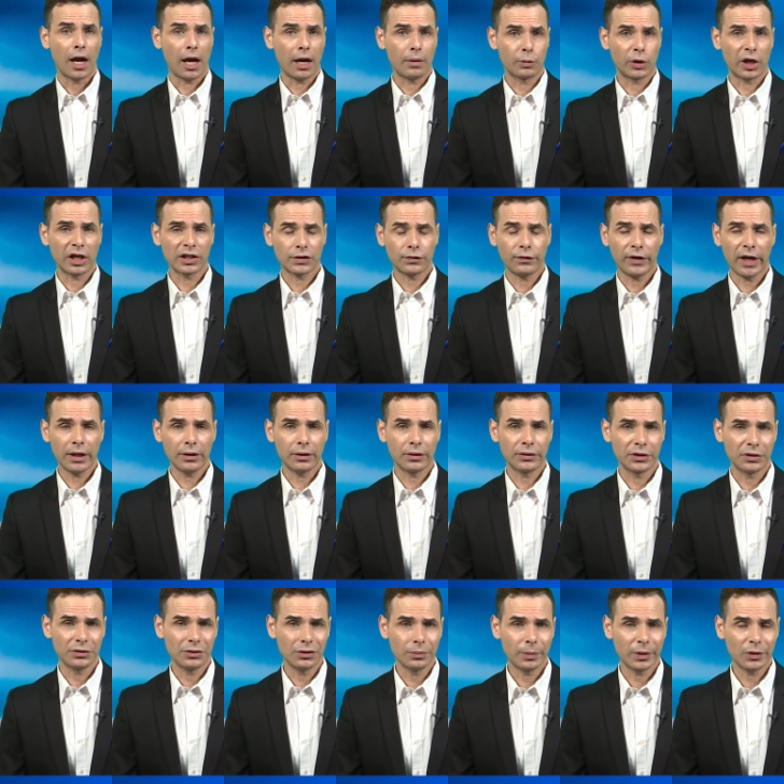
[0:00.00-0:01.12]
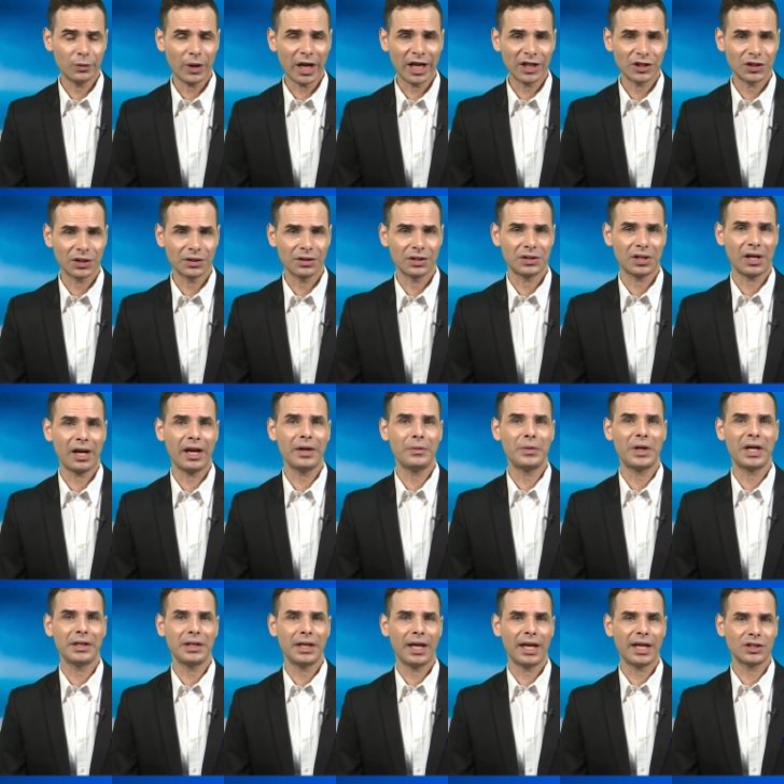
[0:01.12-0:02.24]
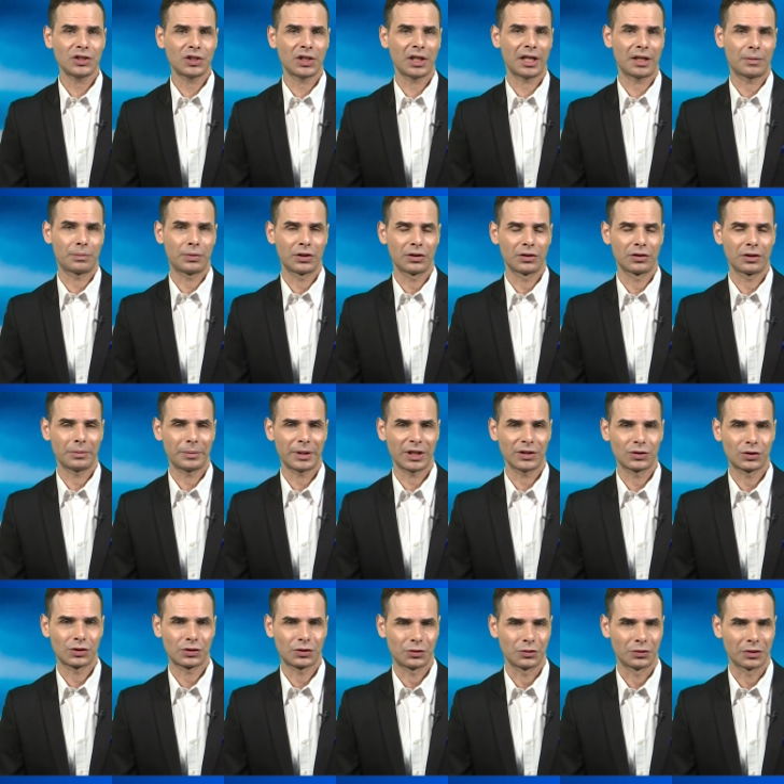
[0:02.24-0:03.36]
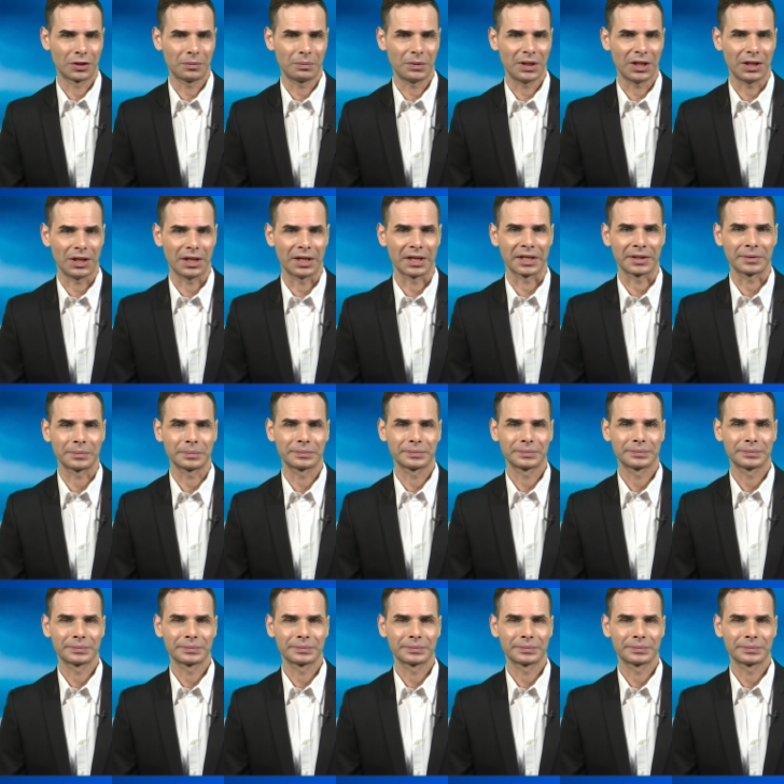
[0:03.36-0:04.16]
I'm Ross Feingold, and you've been watching the Taiwan Hashtag program on Storm Media.